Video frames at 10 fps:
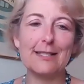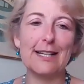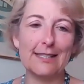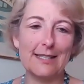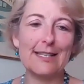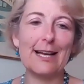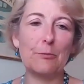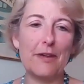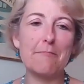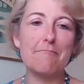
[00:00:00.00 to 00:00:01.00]
sector to
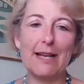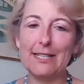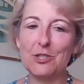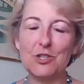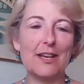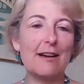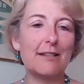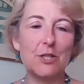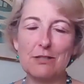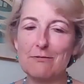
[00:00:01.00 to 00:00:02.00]
help them manage their
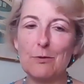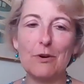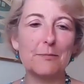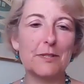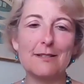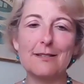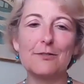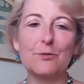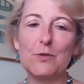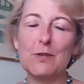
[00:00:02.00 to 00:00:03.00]
energy requirements and so
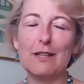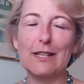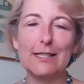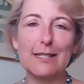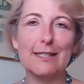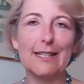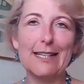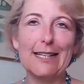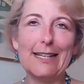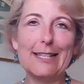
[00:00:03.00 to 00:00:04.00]
forth. So I think that's
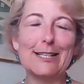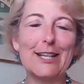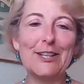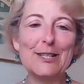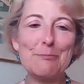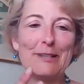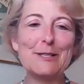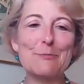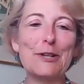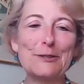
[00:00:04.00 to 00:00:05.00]
a nice place
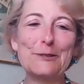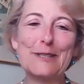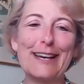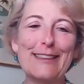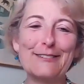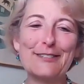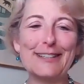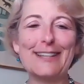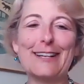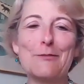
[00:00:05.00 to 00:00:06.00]
to bring it all together,
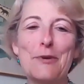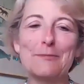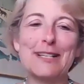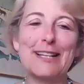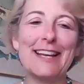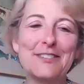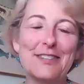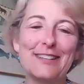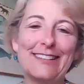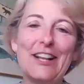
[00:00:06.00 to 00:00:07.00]
and perhaps to end
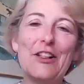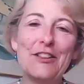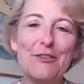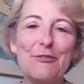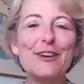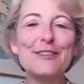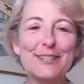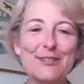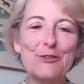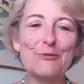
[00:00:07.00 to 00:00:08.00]
the
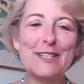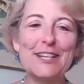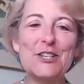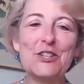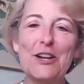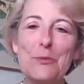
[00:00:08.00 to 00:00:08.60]
fireside conversation. I know